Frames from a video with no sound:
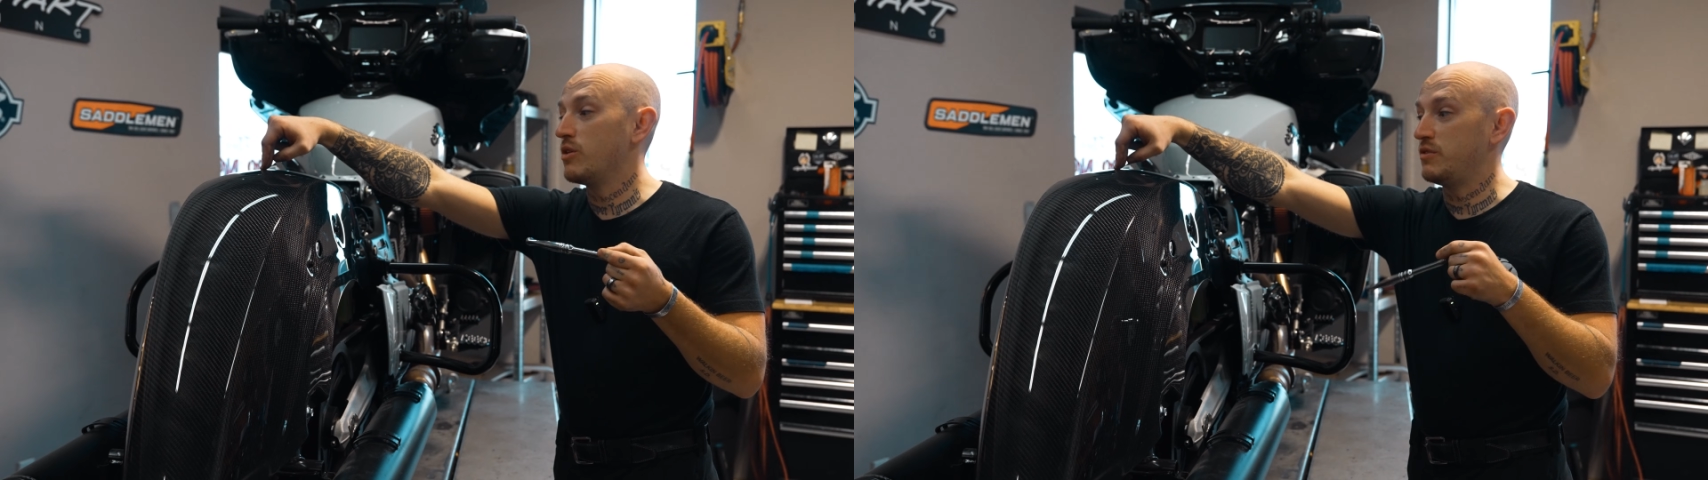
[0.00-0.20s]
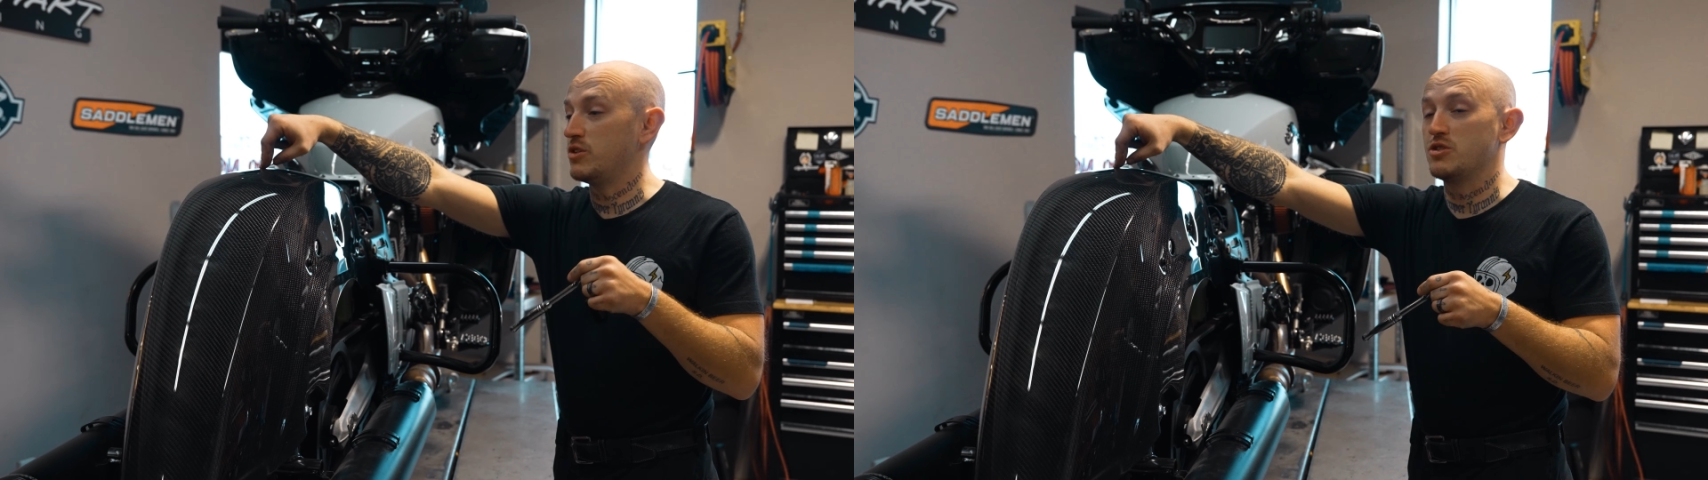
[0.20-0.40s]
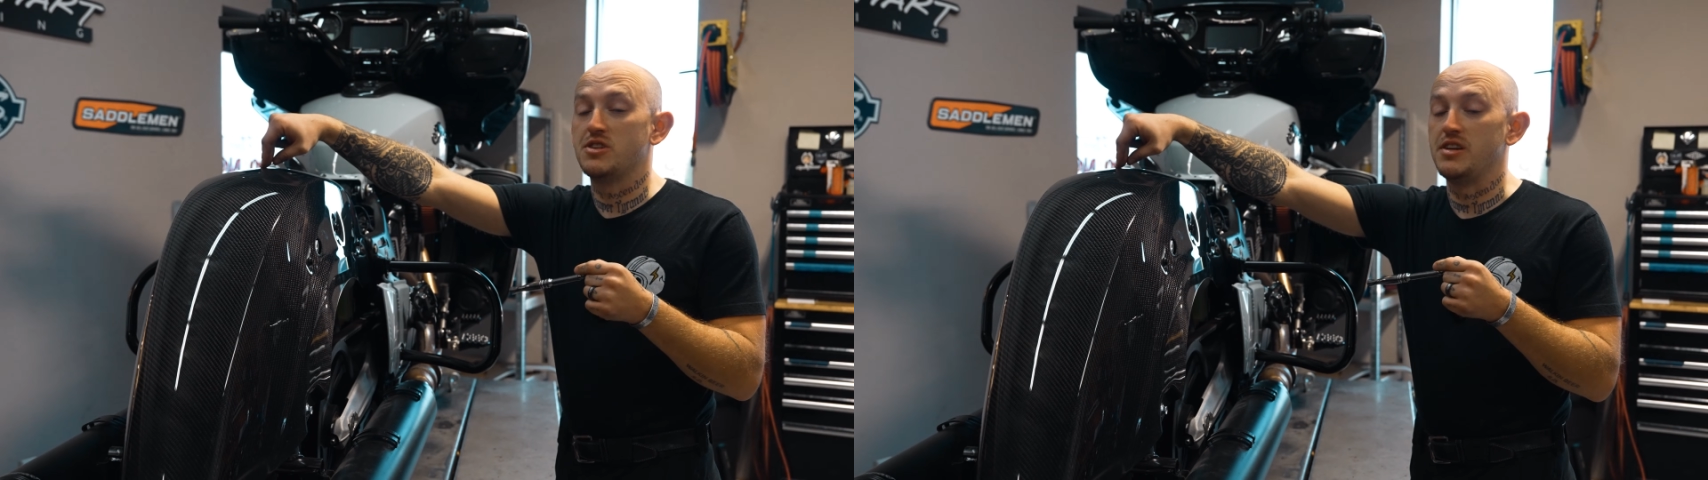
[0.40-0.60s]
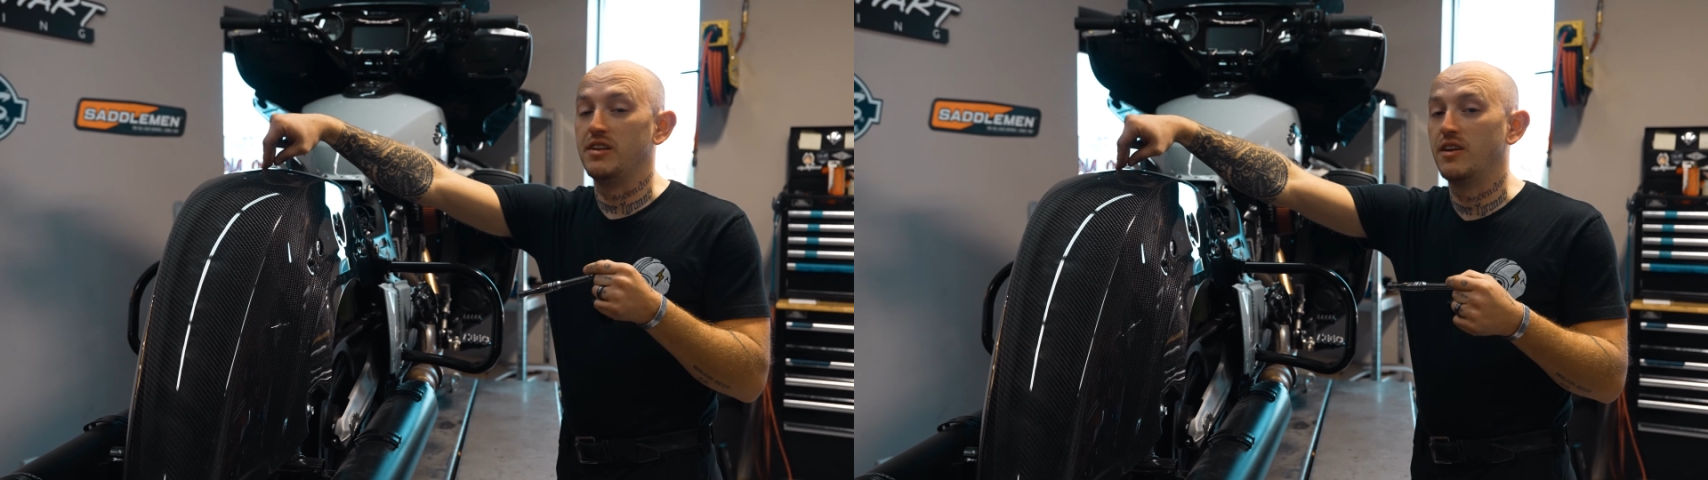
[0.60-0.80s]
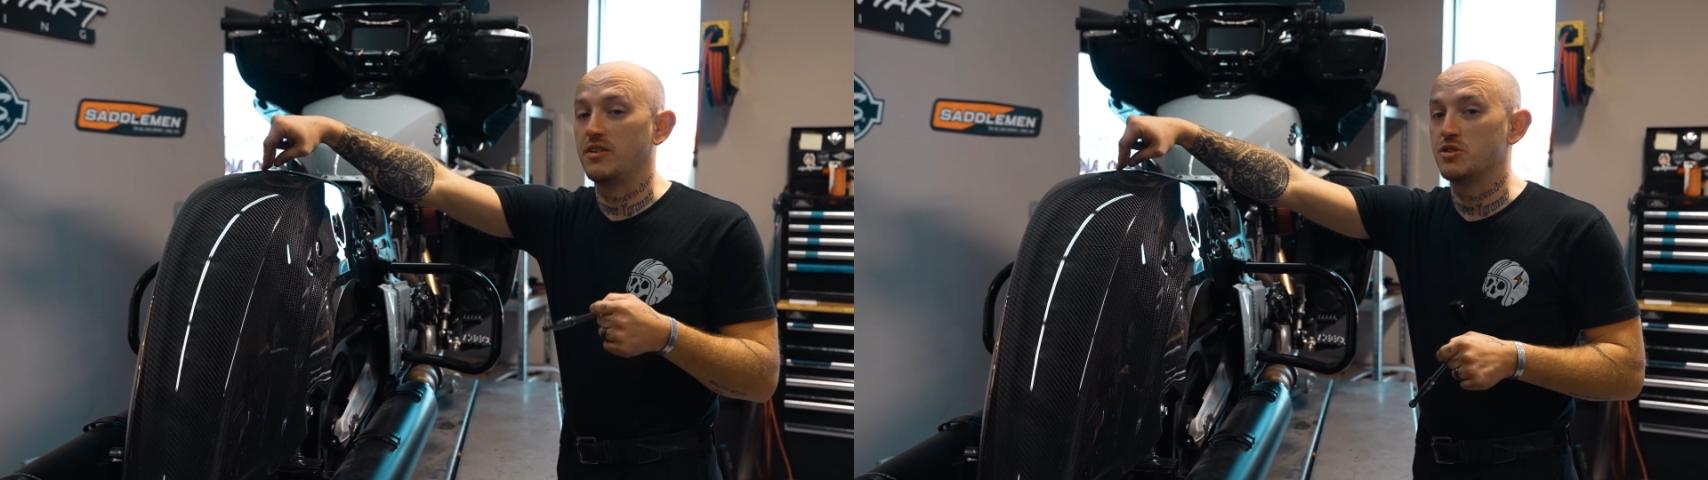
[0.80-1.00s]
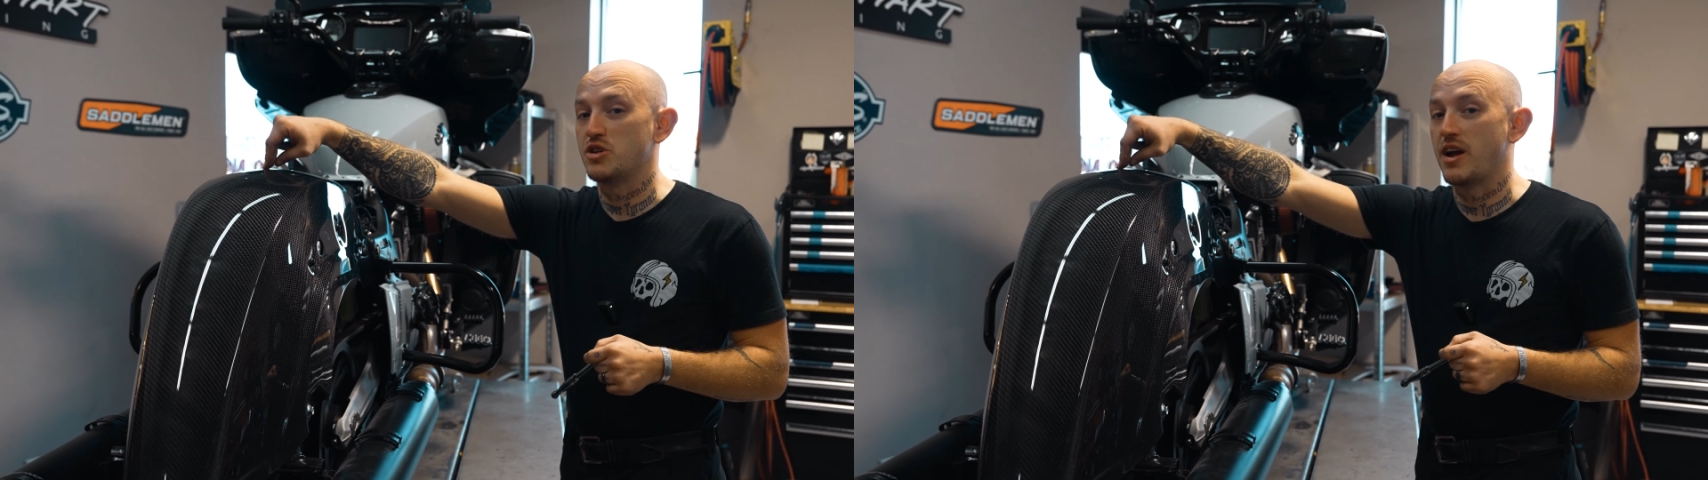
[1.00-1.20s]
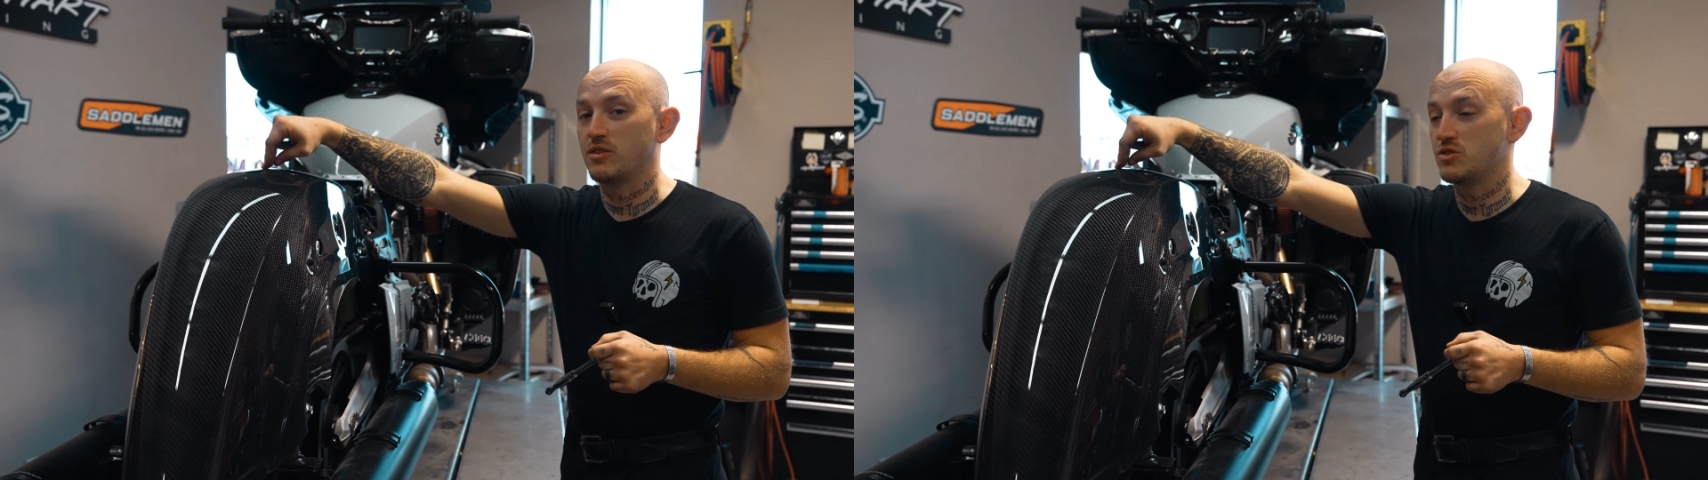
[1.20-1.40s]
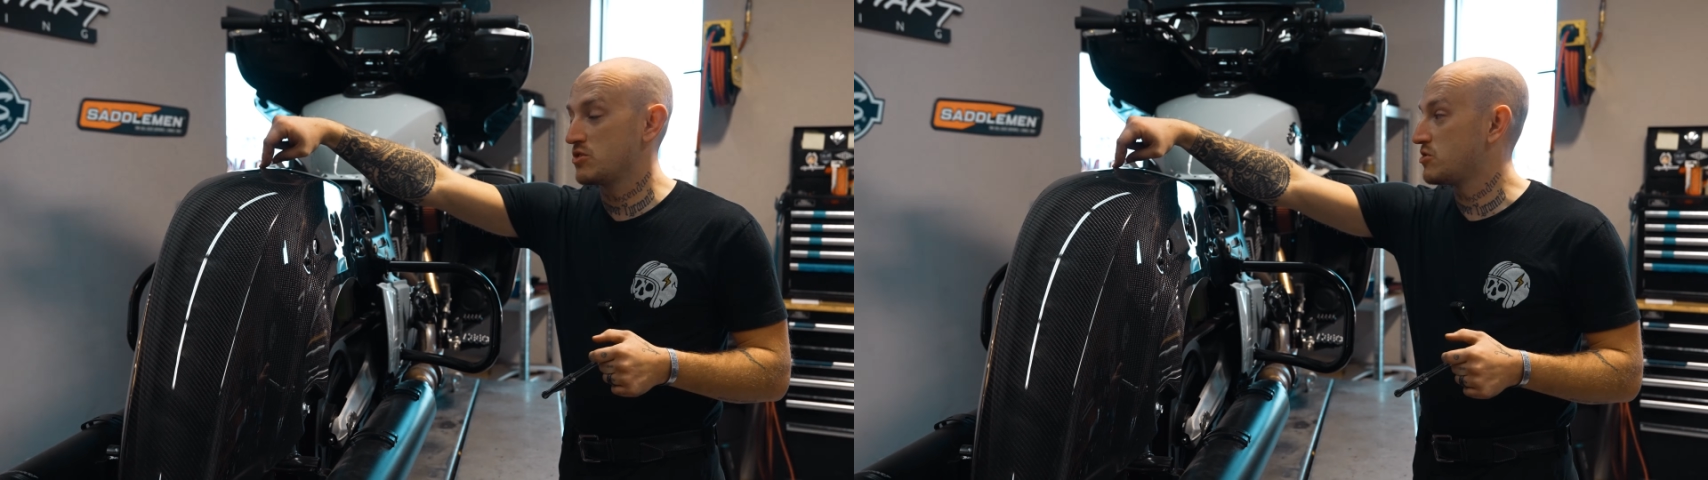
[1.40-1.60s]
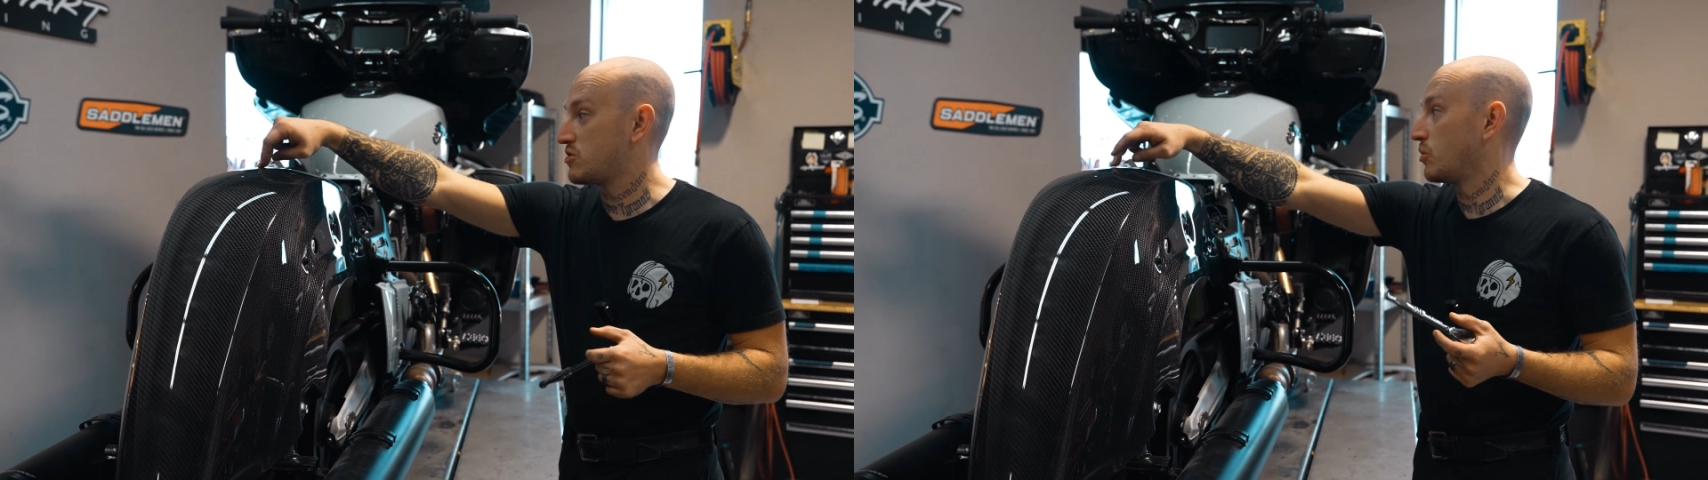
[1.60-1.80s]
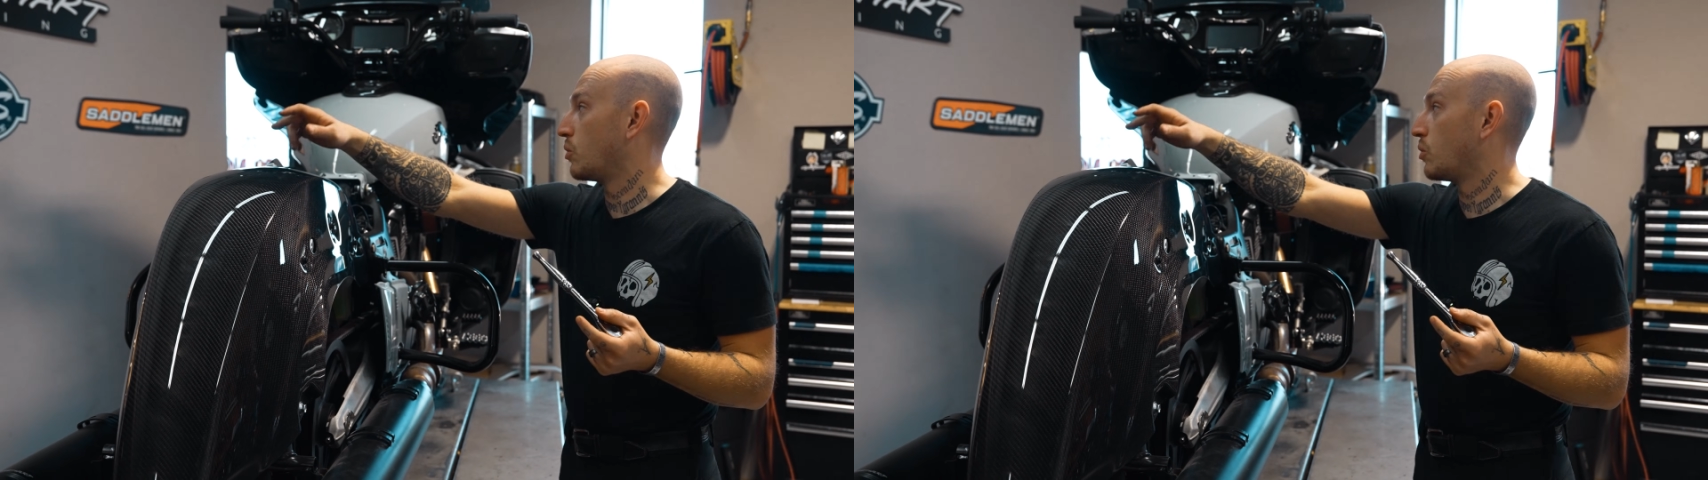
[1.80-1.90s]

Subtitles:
of your seat on the Challengers